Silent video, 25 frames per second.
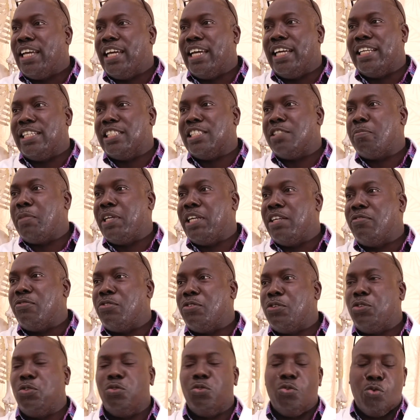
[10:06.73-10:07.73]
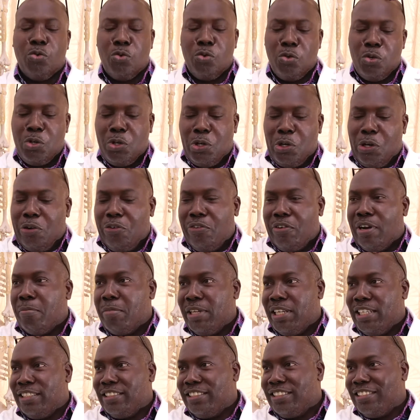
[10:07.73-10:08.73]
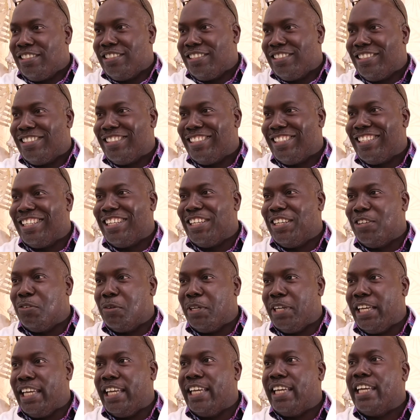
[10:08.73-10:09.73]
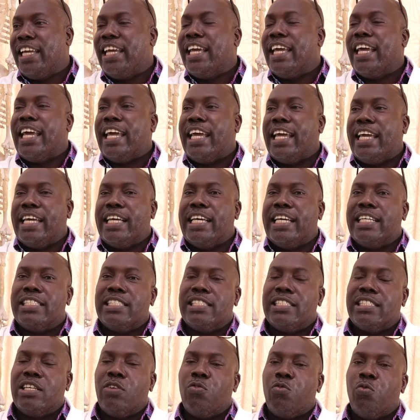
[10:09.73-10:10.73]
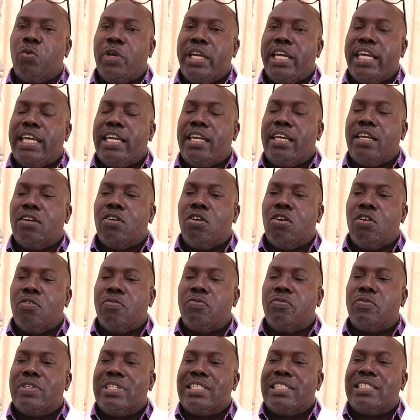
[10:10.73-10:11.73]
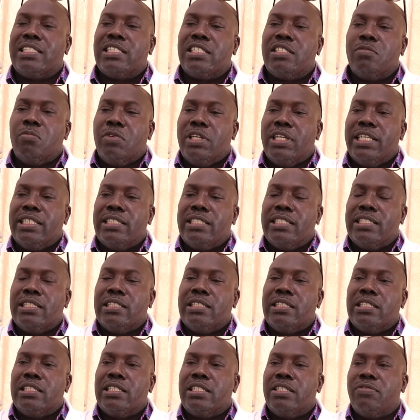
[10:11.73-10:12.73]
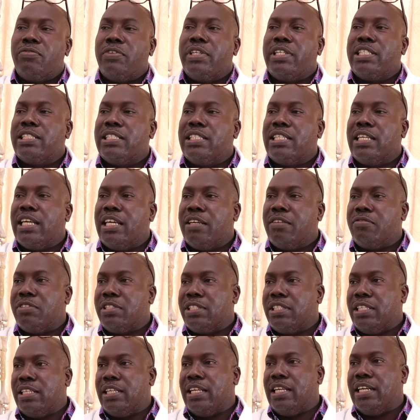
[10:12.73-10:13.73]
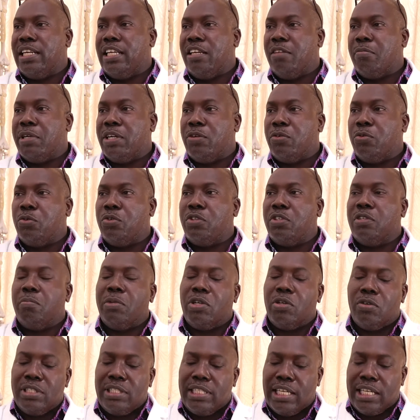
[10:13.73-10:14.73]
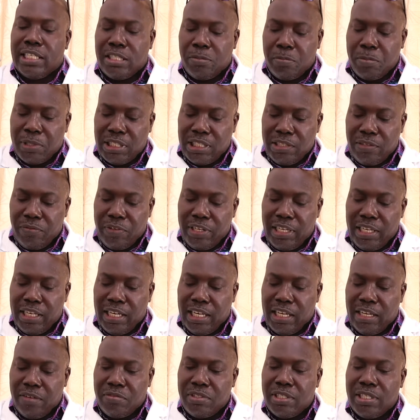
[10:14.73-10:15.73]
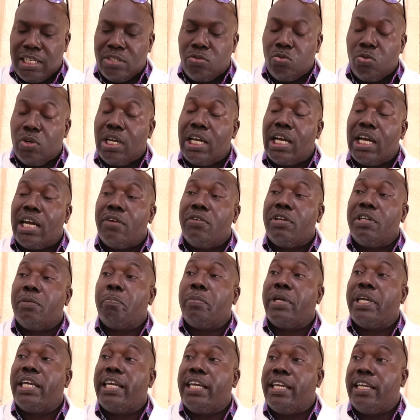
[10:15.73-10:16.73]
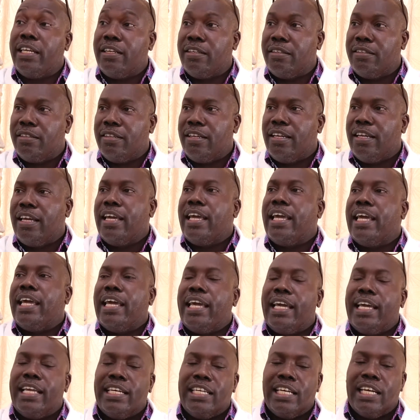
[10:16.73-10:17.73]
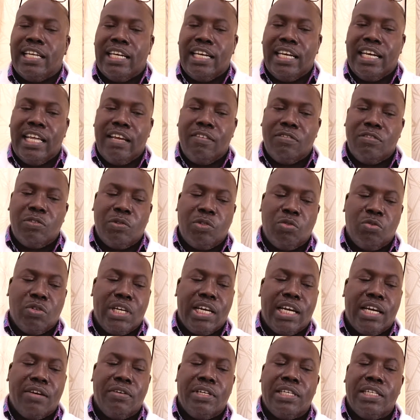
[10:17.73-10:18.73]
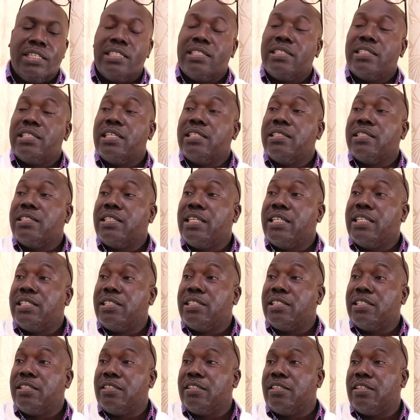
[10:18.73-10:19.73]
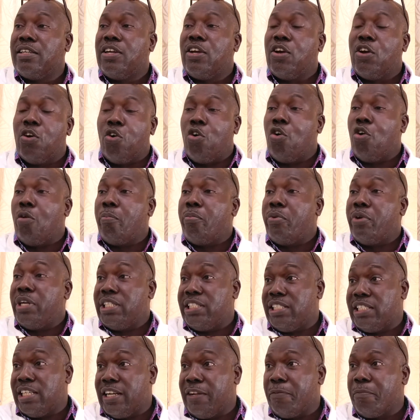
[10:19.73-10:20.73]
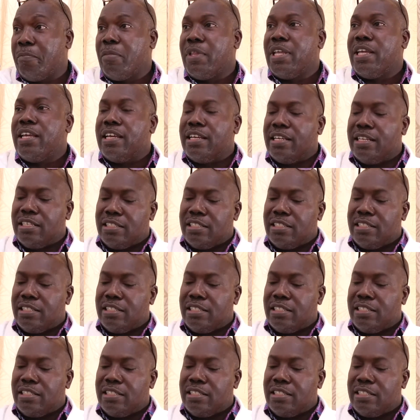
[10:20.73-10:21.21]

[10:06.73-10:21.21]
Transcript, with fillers: and it's painful, you go rubbing it. Yeah, okay. Yeah, yeah. It is a way of stimulating different nerves in the neighborhood, because there are specific nerves that will carry pain, yeah. and there are nerves which will carry sensation mm. or pressure. Yeah.